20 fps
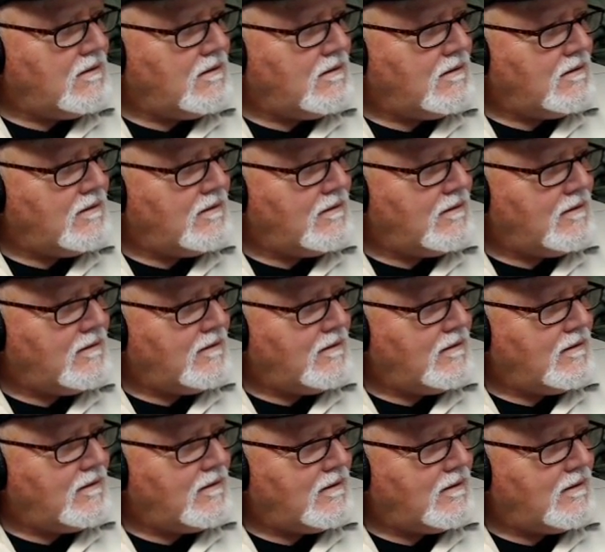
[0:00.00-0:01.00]

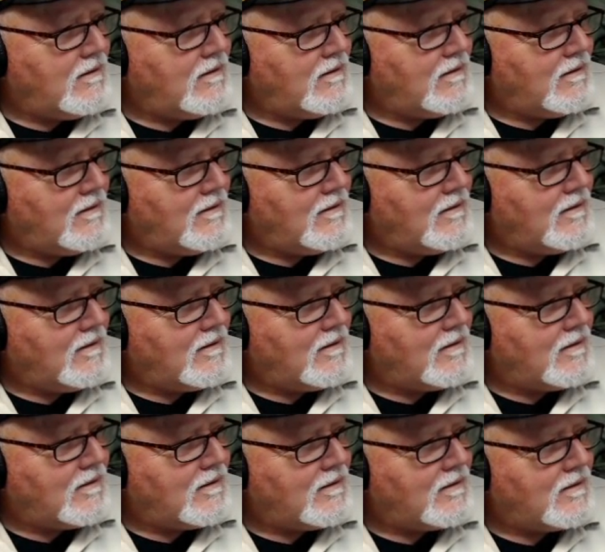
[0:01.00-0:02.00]

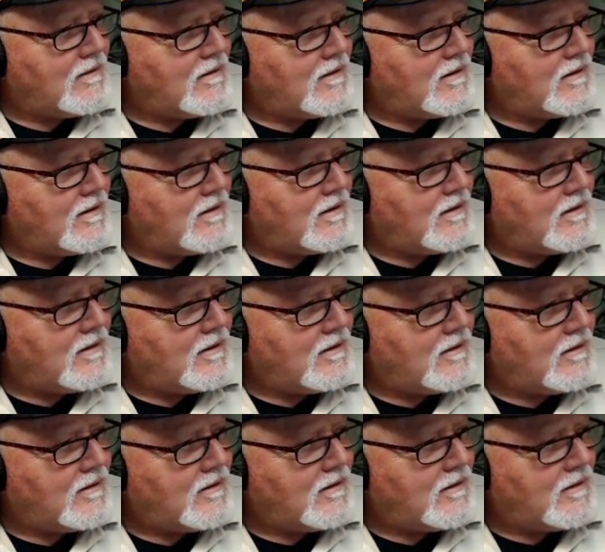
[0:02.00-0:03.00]

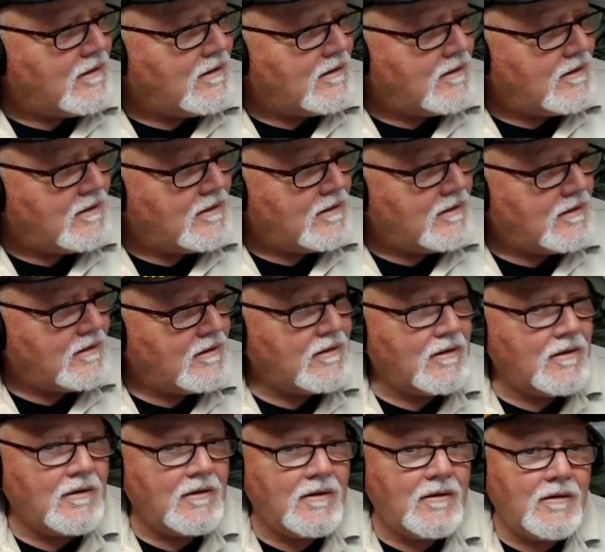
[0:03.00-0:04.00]

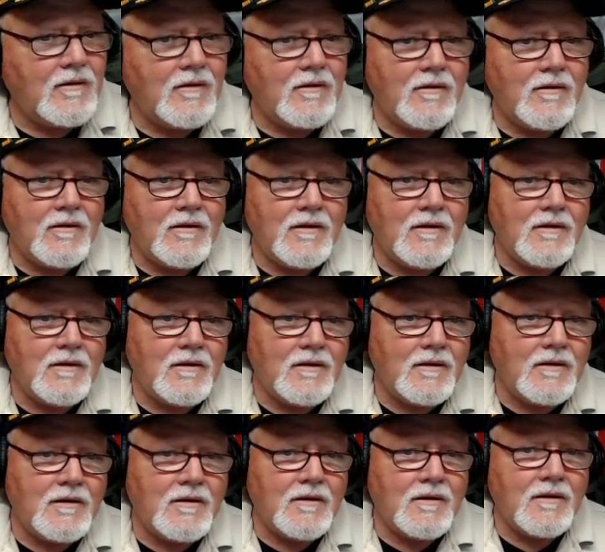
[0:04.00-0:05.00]

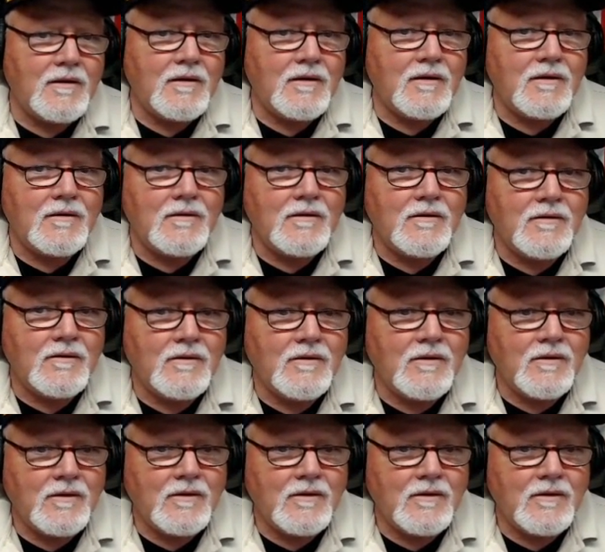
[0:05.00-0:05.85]
[no speech]